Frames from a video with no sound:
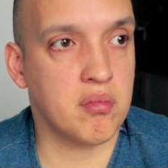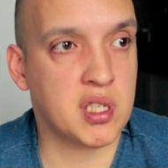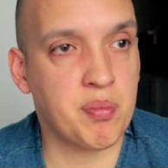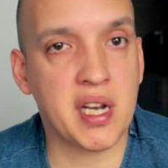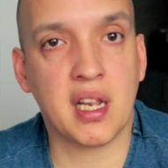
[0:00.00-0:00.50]

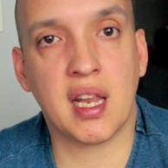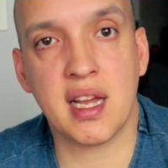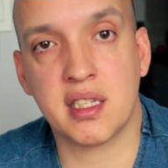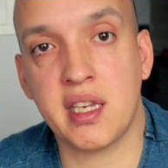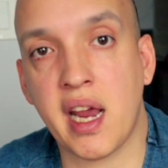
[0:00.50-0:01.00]
spent the
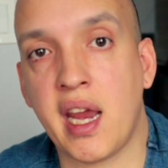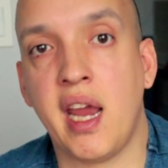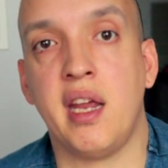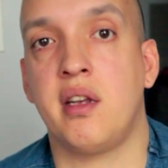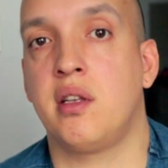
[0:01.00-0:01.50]
last
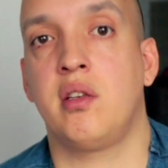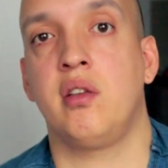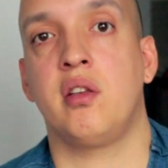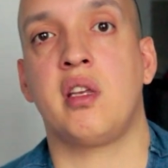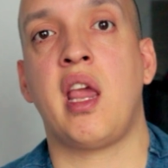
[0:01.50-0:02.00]
decade
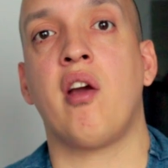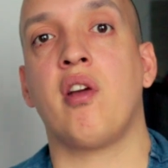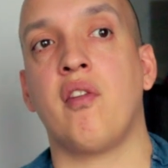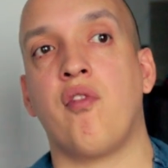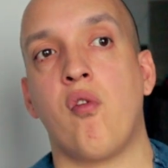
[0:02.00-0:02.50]

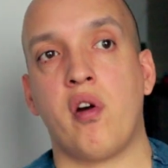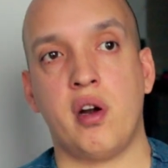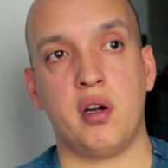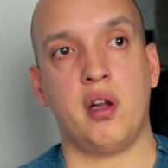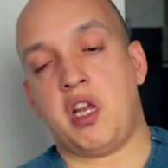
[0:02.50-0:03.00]
caring
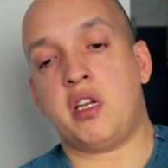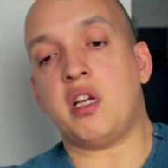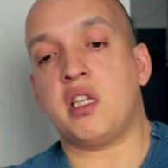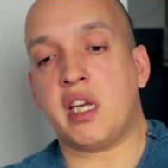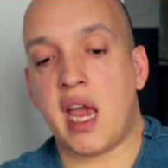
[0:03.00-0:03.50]
for. It
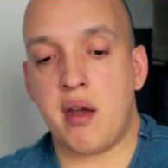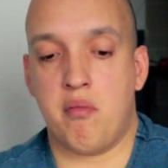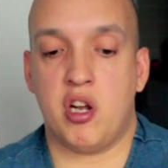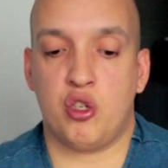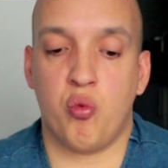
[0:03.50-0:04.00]
doesn't
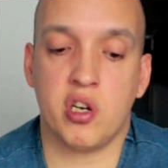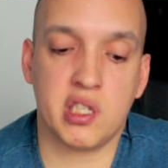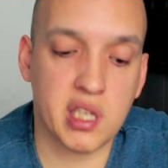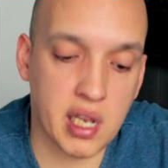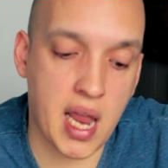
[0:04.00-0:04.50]
get much
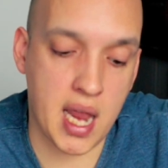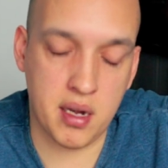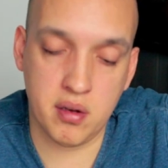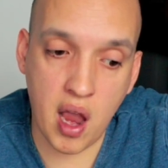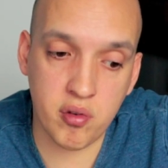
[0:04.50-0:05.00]
worse than
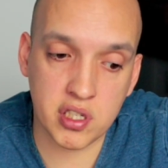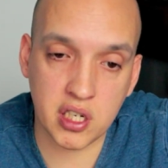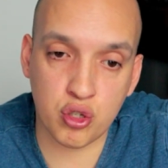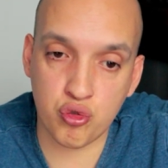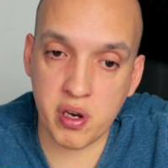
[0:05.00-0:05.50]
that. I was
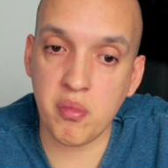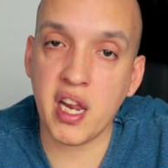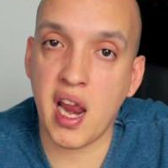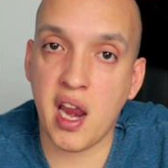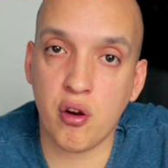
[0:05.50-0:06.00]

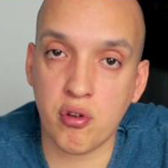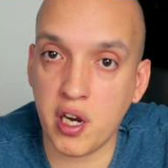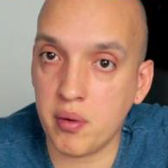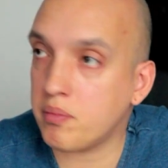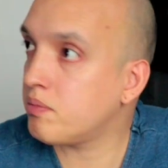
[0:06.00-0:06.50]
extremely
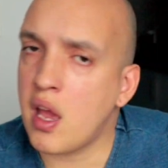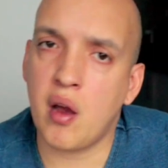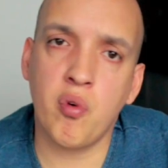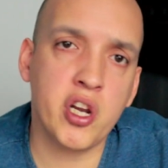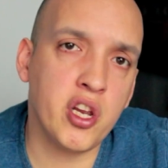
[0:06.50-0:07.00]
angry.
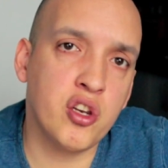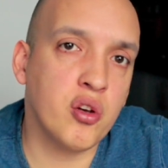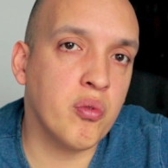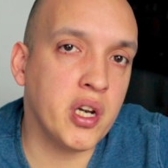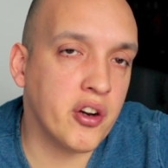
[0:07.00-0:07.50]
And what do you
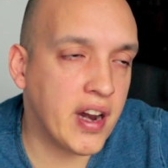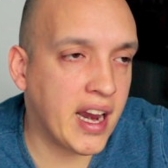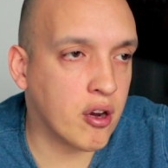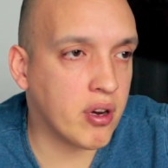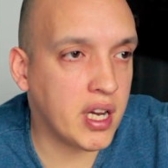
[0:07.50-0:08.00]
do when you're
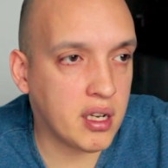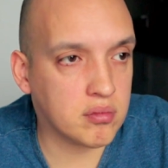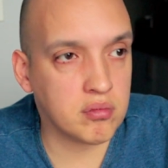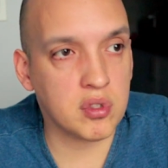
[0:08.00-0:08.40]
angry?